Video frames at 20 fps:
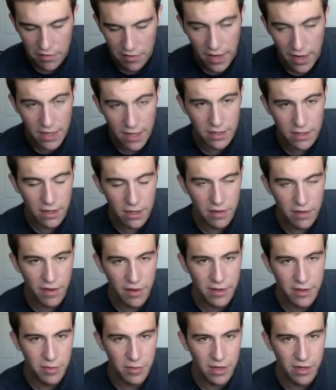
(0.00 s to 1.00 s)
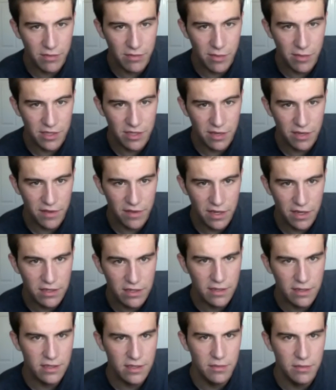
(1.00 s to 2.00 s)
I if I was playing by myself, I used to
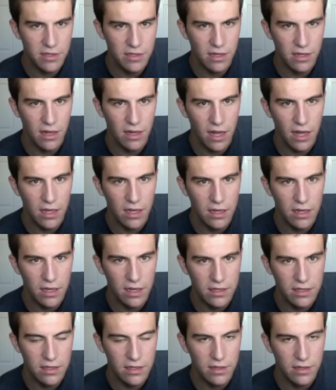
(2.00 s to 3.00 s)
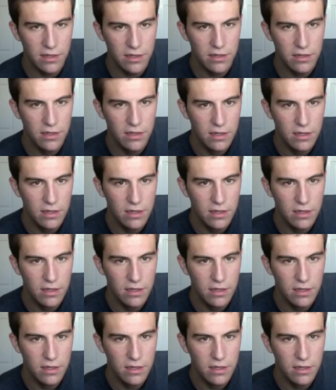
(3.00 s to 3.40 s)
listen to music a lot. I still do,